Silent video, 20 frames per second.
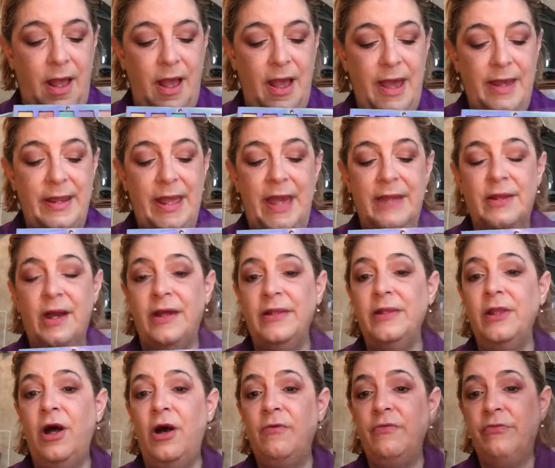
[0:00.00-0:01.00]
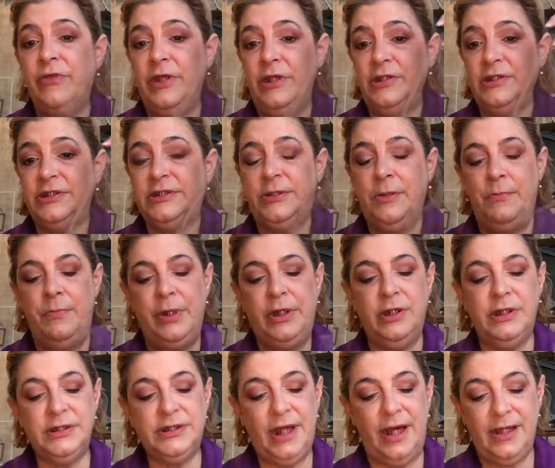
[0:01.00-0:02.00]
and I love this
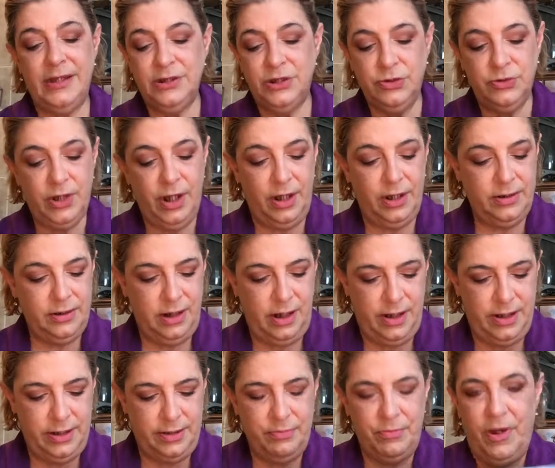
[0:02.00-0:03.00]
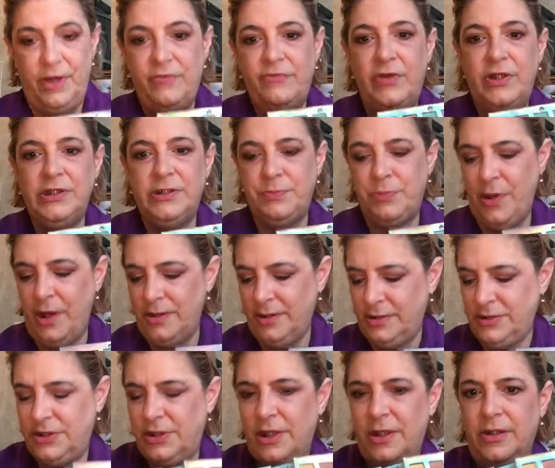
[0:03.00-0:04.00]
because I do not like my face
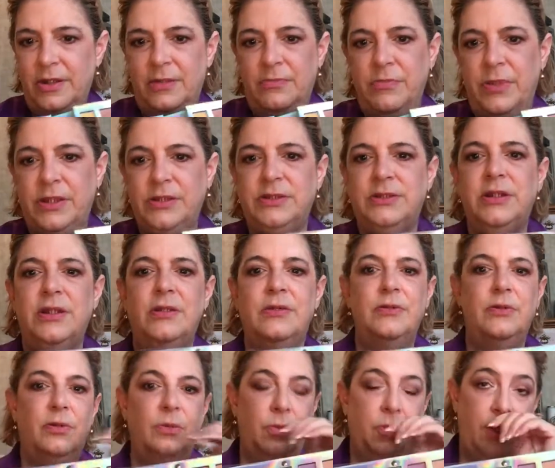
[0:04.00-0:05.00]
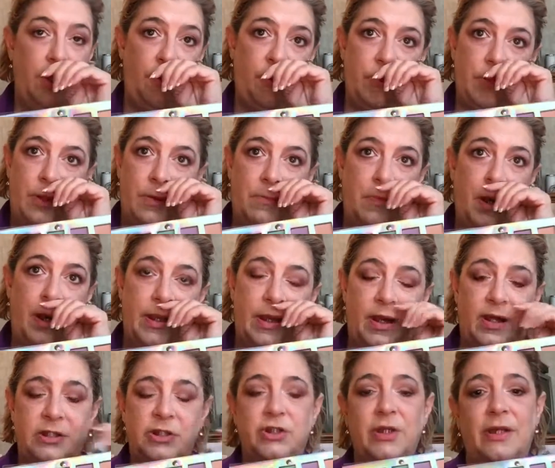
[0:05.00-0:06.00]
products getting mixed in with my
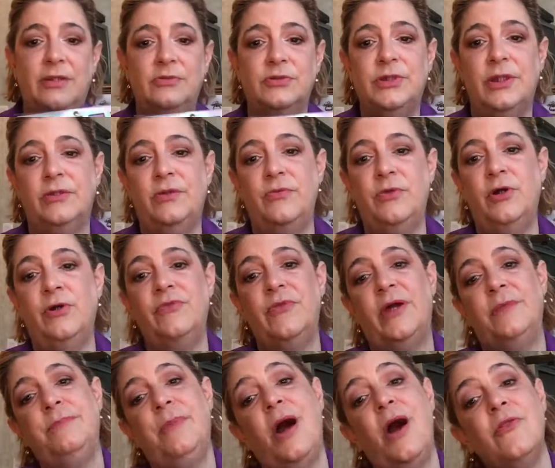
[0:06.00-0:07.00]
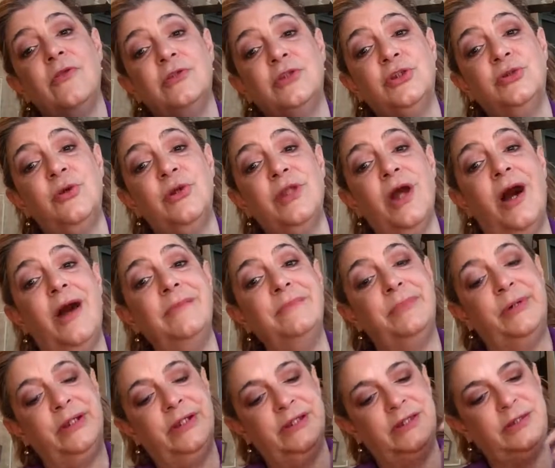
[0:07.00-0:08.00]
eyeshadows. I don't know if that bothers you or not,
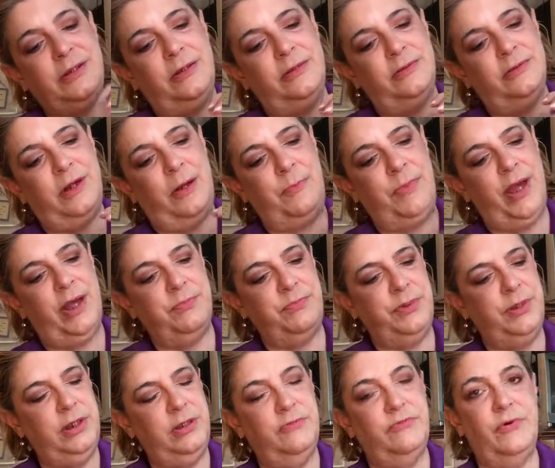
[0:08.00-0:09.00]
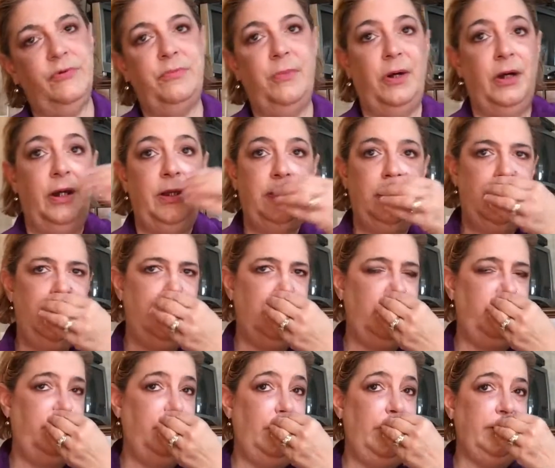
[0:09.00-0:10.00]
but it's a pet peeve of mine. And I
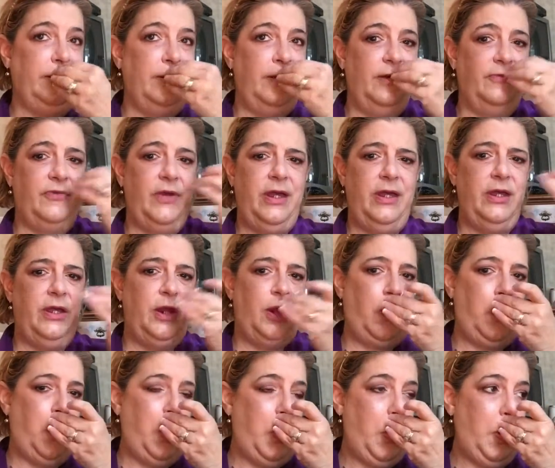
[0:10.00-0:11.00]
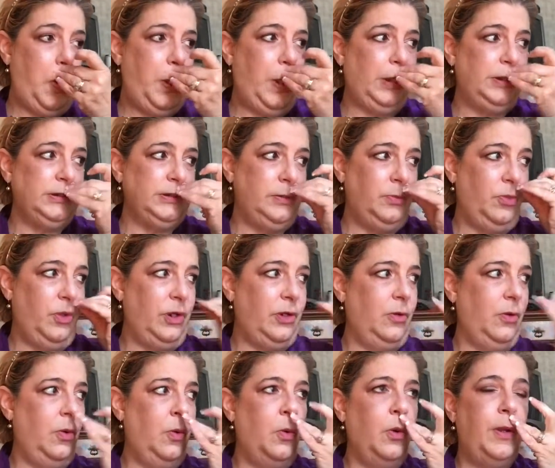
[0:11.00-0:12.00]
feel like I have a hair
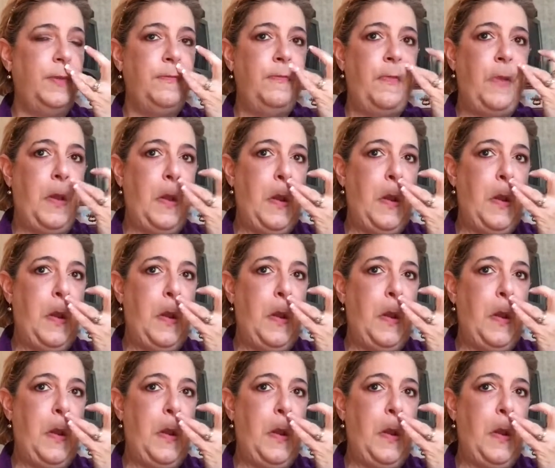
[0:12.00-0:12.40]
somewhere on